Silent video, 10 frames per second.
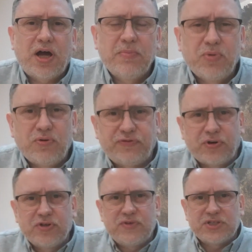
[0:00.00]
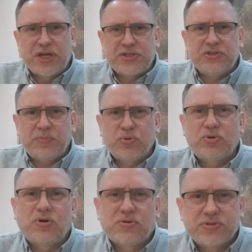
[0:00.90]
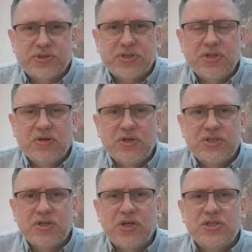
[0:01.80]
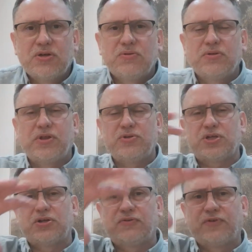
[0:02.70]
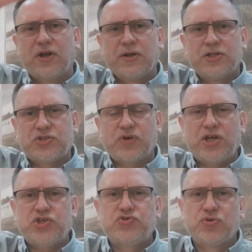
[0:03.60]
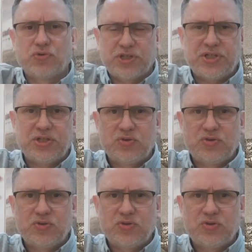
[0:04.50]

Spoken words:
I'm more fond of his later dibujos, his old, those kind of strange drawings he did